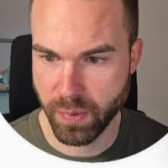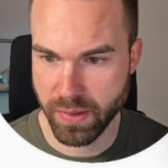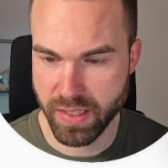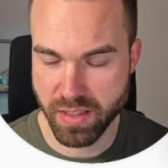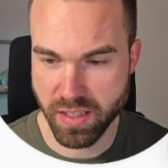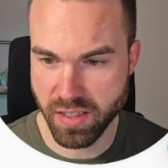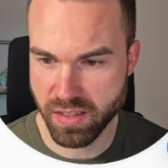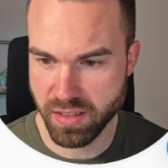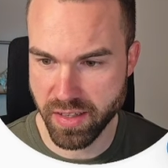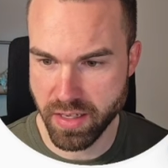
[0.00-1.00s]
that
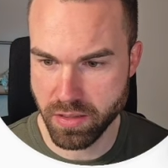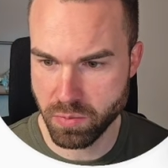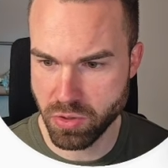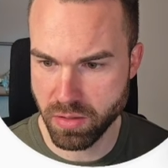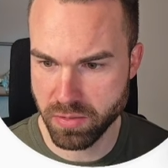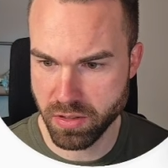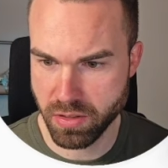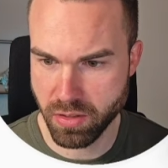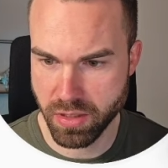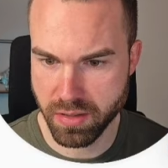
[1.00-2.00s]
says scale the prompt.
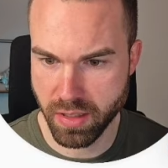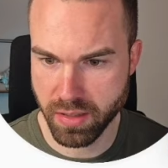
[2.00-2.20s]
So let's click